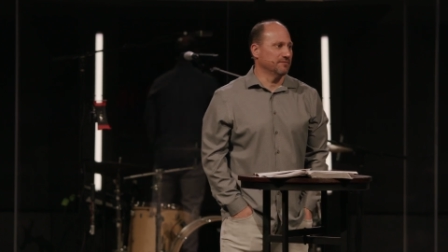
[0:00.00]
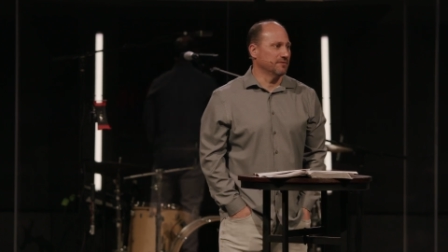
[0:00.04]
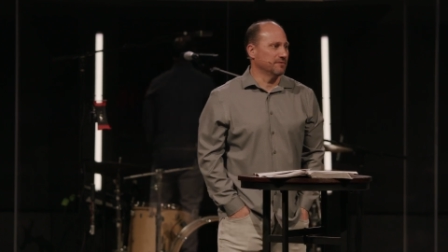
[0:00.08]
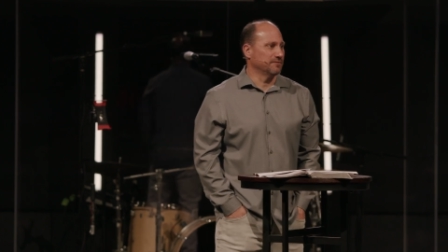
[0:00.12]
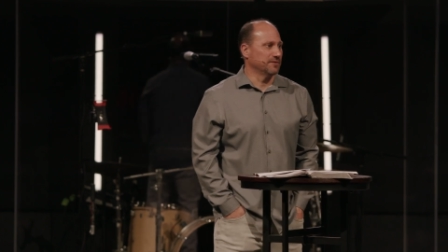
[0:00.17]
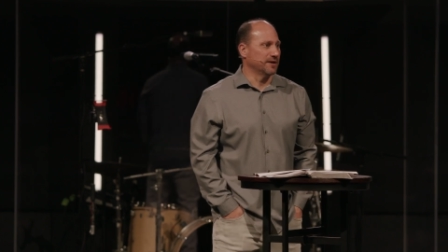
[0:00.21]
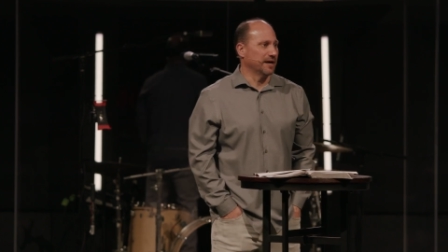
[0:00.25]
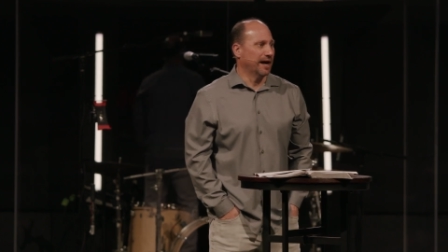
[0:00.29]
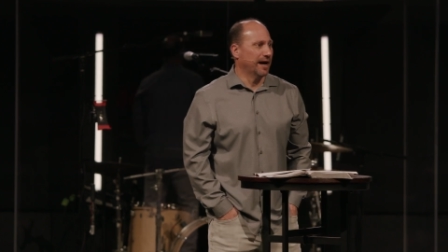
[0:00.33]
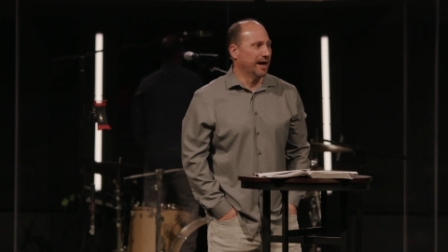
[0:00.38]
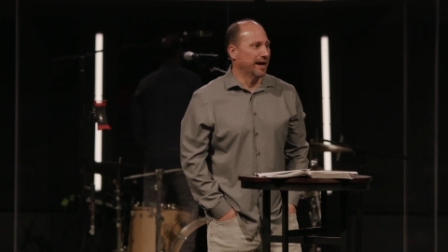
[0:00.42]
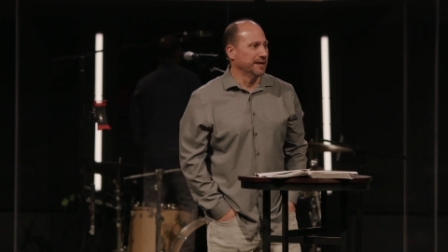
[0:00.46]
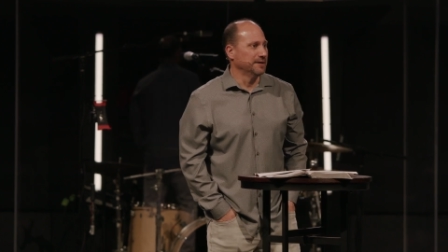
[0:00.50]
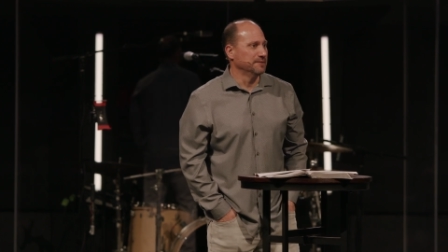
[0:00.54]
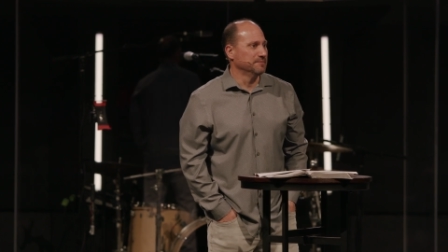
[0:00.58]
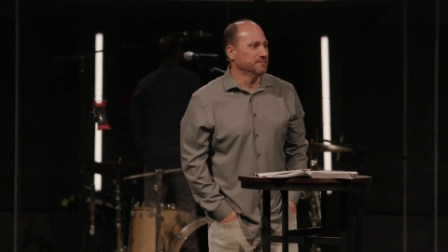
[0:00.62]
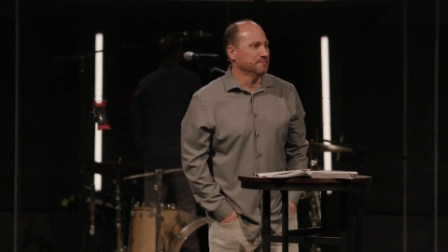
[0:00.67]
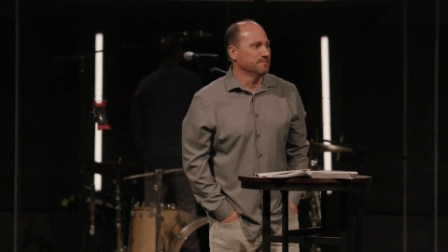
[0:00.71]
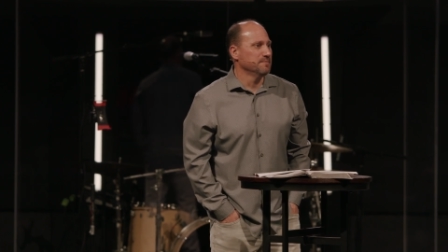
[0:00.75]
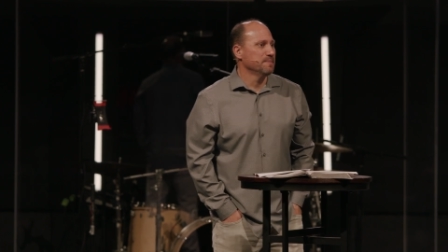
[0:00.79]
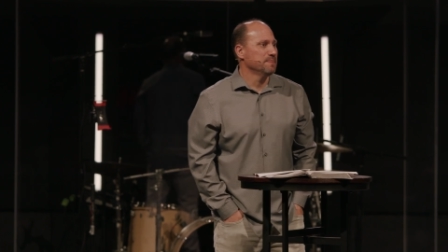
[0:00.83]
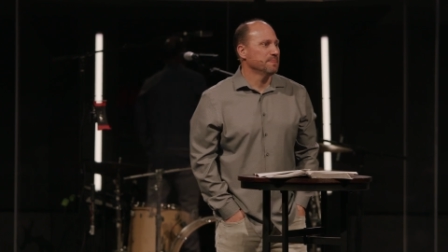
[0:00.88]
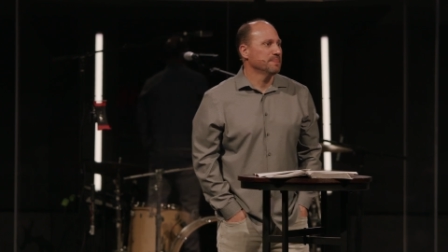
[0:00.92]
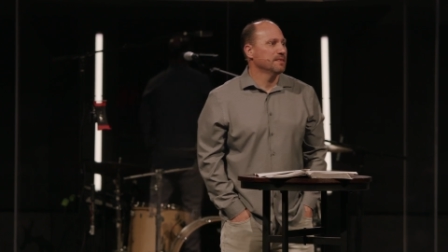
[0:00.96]
of God
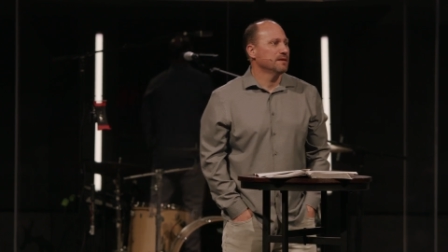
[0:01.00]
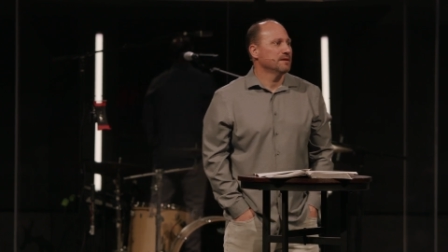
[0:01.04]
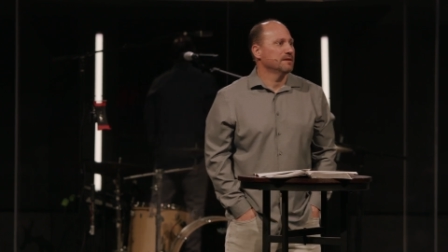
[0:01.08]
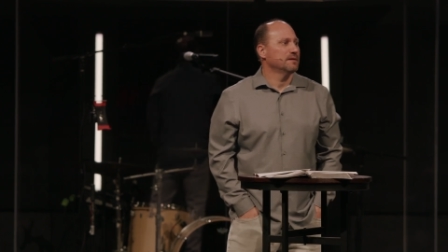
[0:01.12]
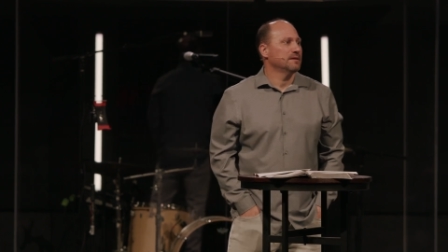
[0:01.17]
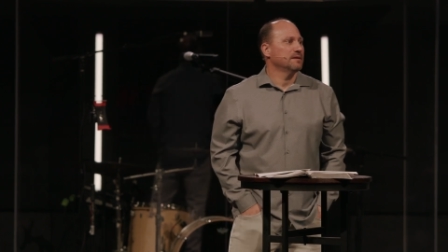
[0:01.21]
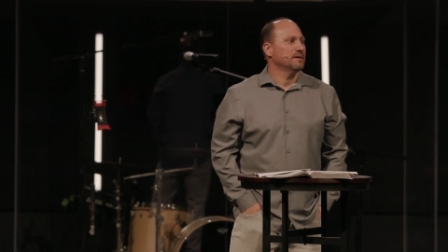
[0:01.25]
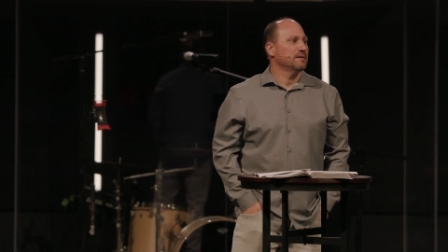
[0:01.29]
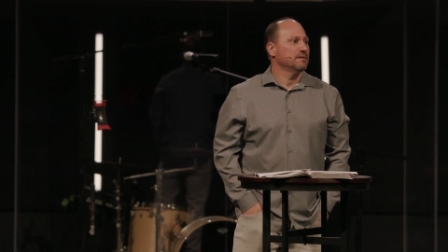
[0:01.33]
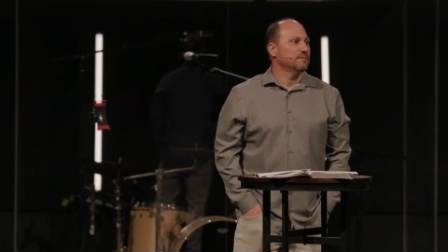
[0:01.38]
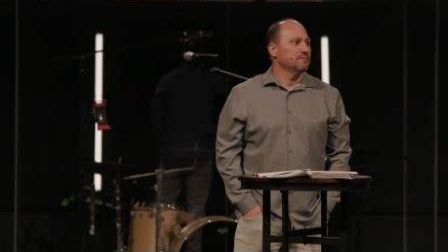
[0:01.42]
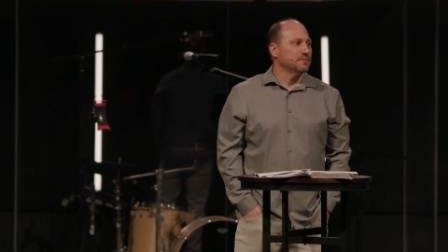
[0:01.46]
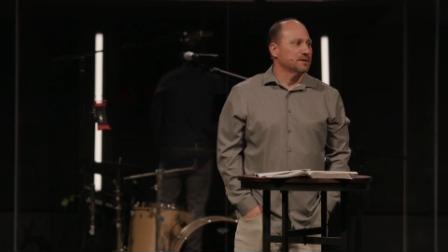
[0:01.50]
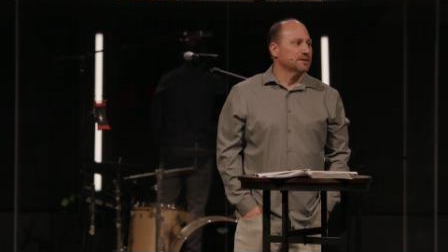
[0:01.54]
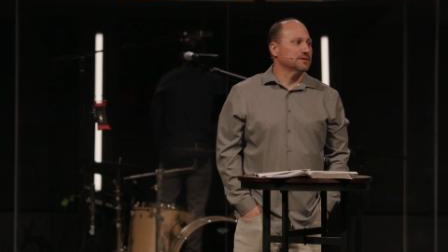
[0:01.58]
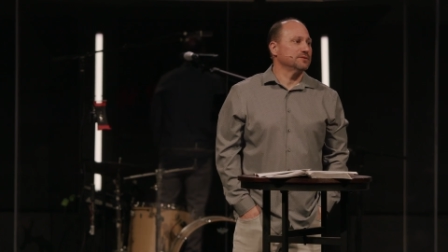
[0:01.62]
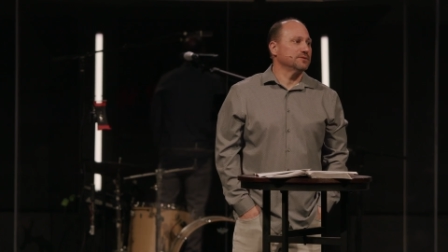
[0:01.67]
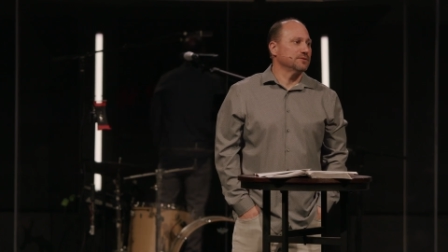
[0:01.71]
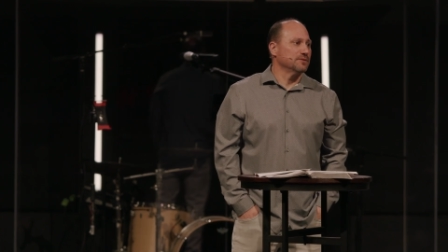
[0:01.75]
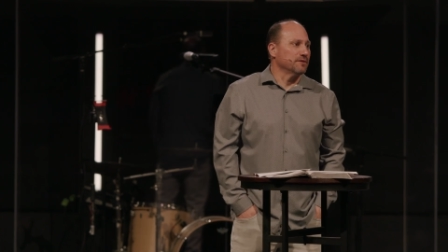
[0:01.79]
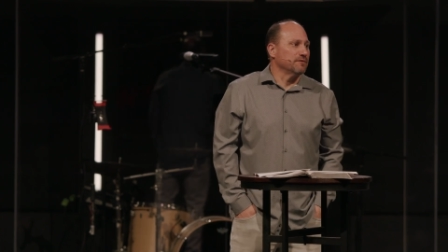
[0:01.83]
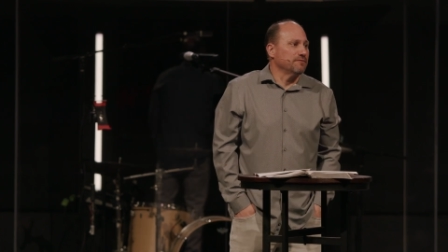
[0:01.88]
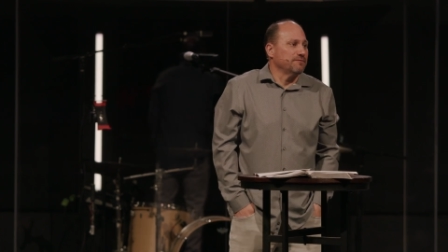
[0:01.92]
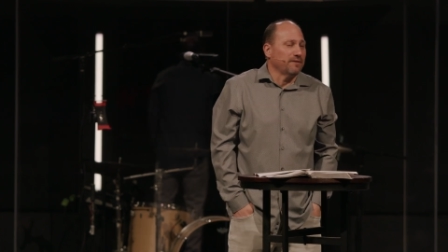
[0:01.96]
because
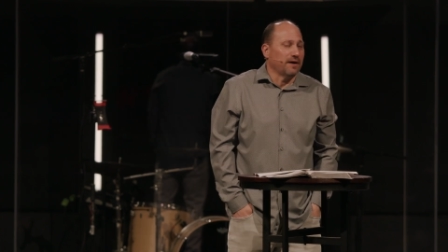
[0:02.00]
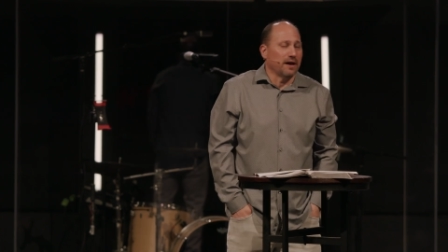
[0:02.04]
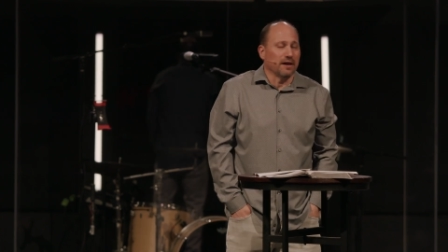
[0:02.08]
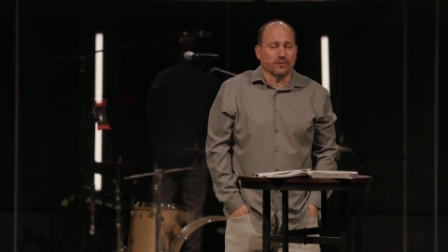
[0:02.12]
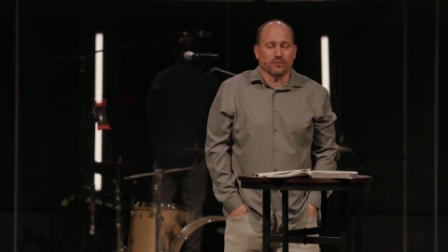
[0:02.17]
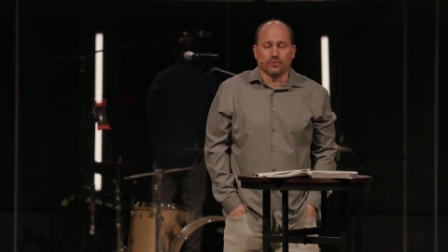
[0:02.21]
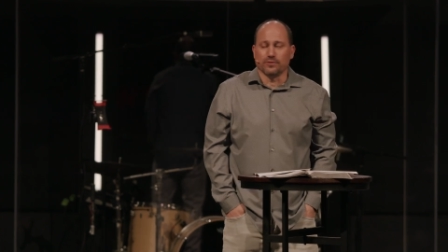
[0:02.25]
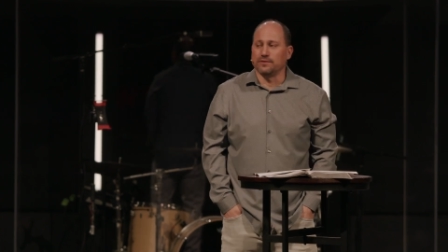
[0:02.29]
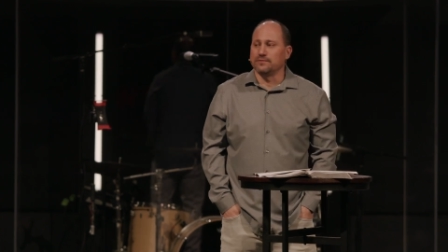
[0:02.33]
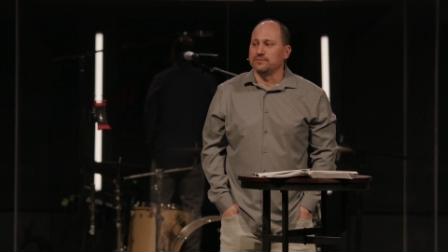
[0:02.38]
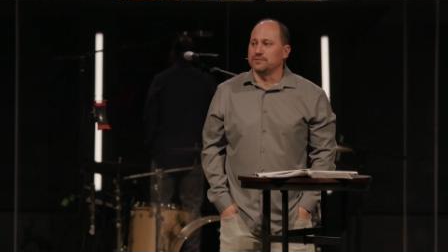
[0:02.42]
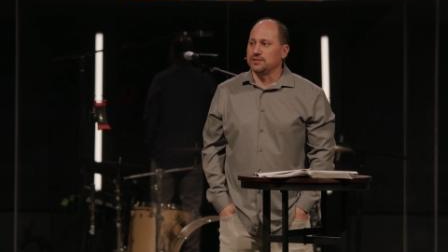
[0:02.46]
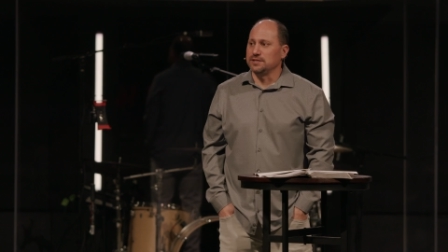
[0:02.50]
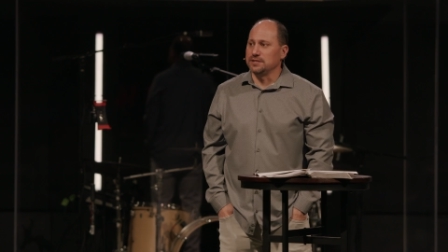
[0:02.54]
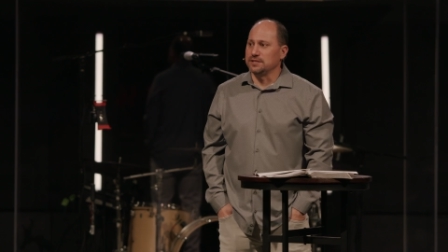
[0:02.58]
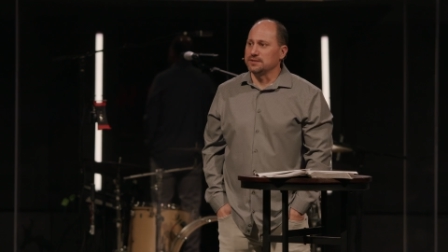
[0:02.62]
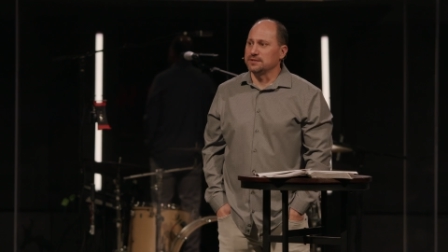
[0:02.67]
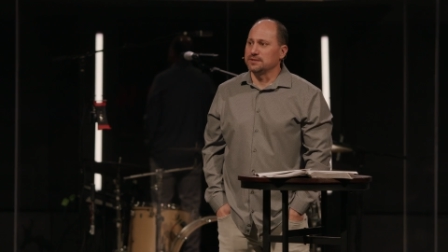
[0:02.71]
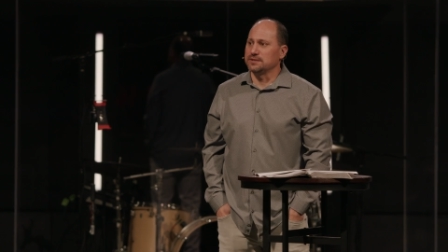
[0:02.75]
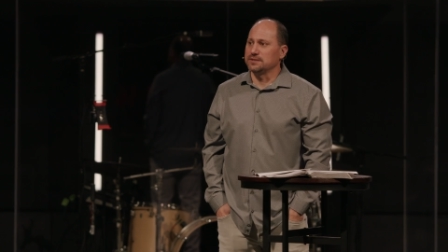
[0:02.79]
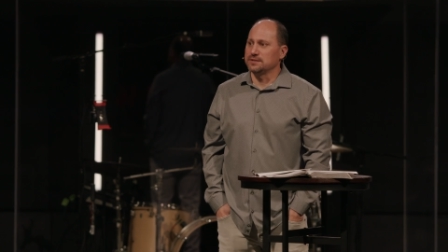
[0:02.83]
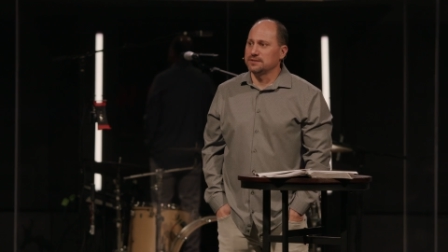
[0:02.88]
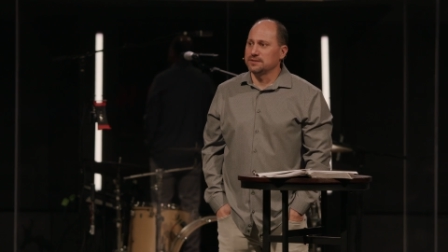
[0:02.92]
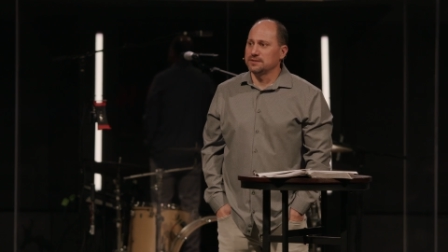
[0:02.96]
you're a follower of
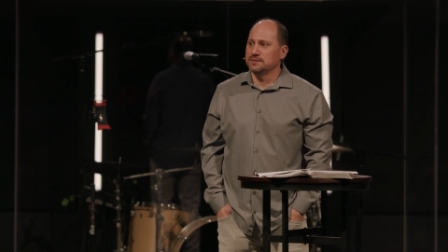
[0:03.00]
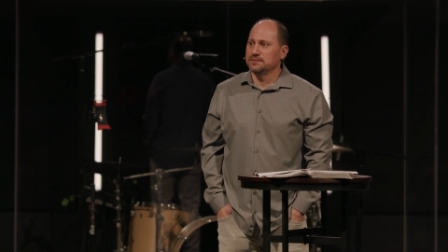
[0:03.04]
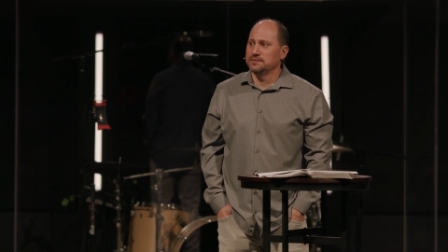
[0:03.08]
Jesus.